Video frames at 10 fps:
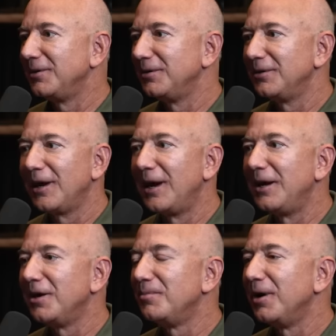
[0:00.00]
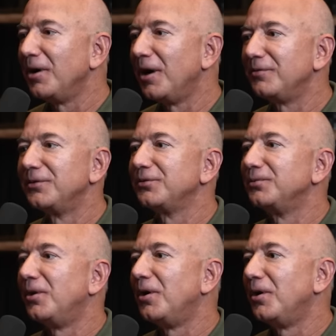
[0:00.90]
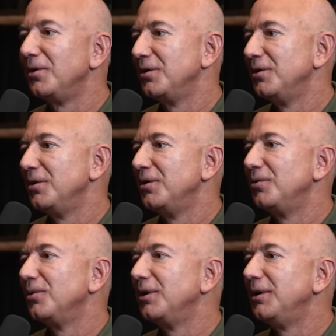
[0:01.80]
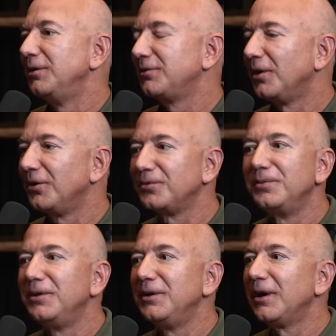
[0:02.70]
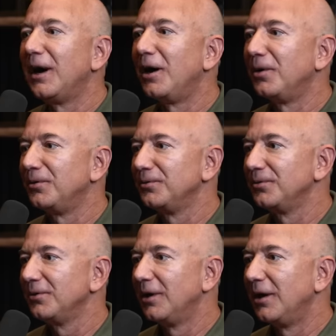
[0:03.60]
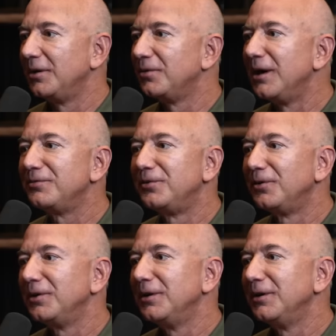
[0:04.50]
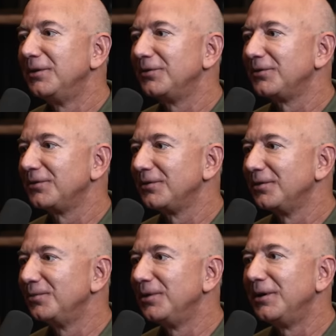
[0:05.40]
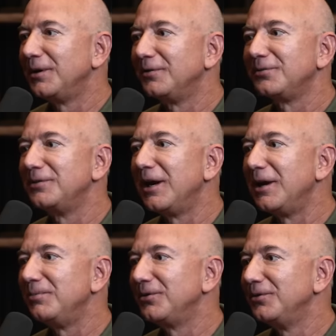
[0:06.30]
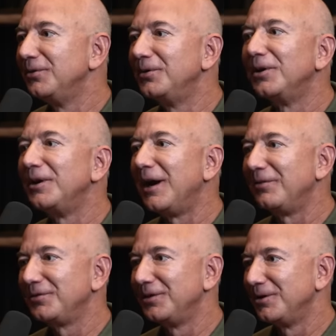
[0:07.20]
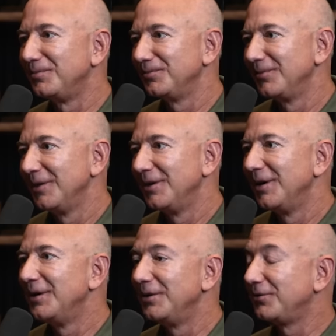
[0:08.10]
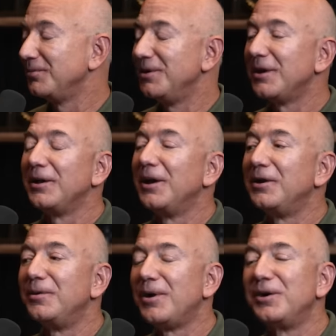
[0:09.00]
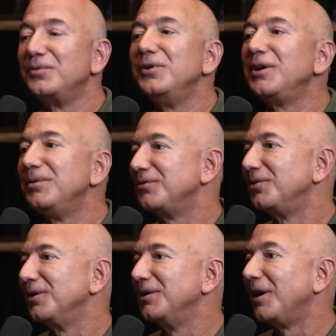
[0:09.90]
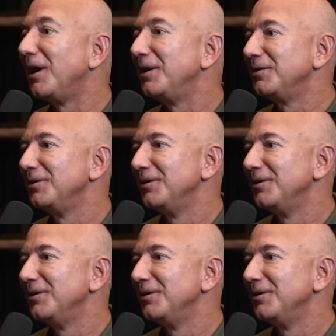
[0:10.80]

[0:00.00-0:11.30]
and hang on my office wall. What did you say? Where he tells me how grateful he is that we have named New Glenn after him. And he sent me that letter about a week before he died.